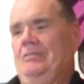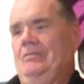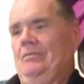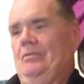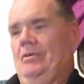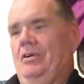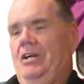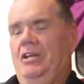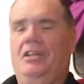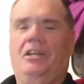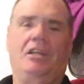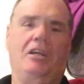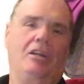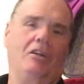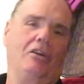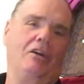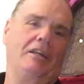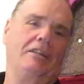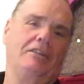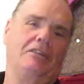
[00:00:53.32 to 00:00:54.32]
Why they
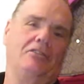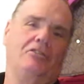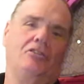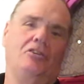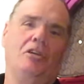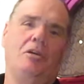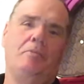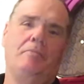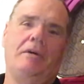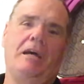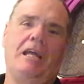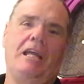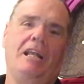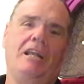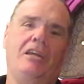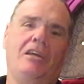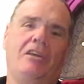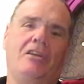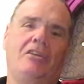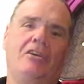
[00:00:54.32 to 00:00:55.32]
don't like the term
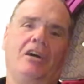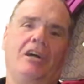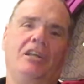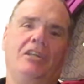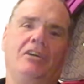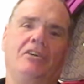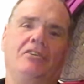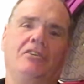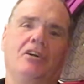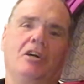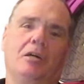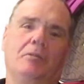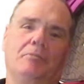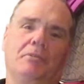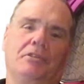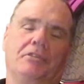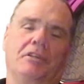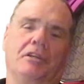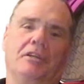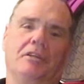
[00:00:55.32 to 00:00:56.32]
alien, I don't know,
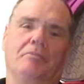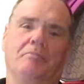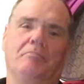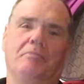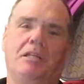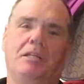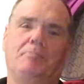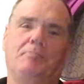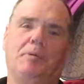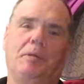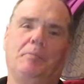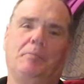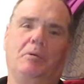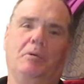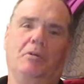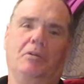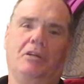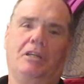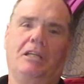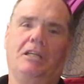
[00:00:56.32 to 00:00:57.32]
but many people
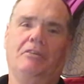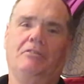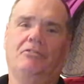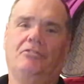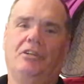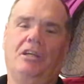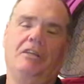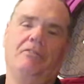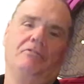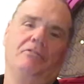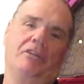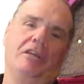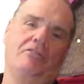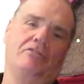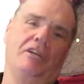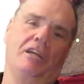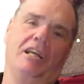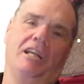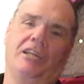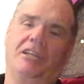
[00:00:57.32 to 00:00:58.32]
are looking at it and say
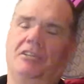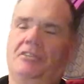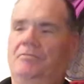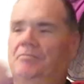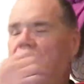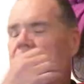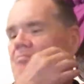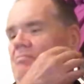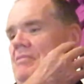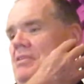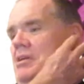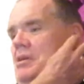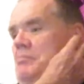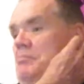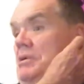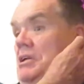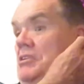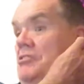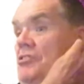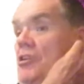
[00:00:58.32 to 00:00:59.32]
that's alien.
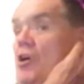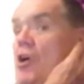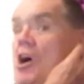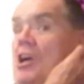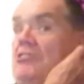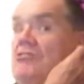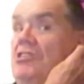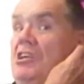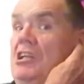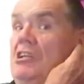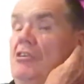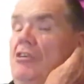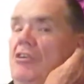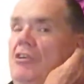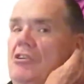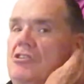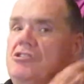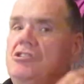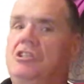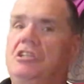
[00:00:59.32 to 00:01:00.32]
But it's high
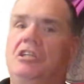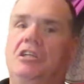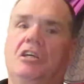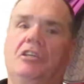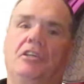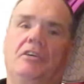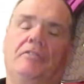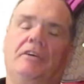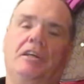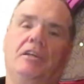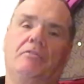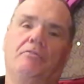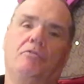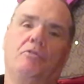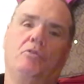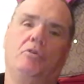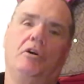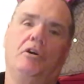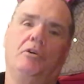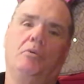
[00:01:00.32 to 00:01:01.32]
technology, and they've had it for
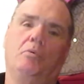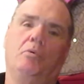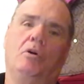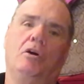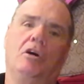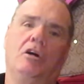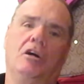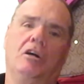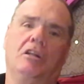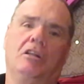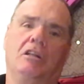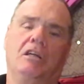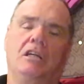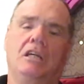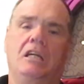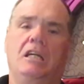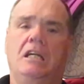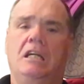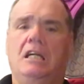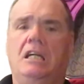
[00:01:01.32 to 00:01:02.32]
quite a while,
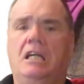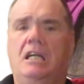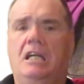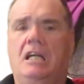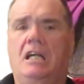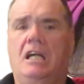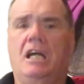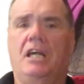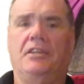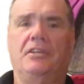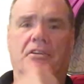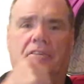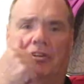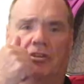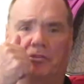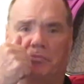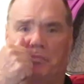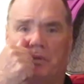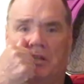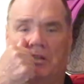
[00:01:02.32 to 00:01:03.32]
and there
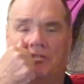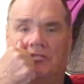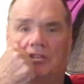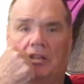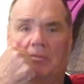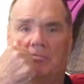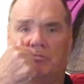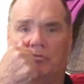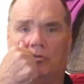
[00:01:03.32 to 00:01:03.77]
has been some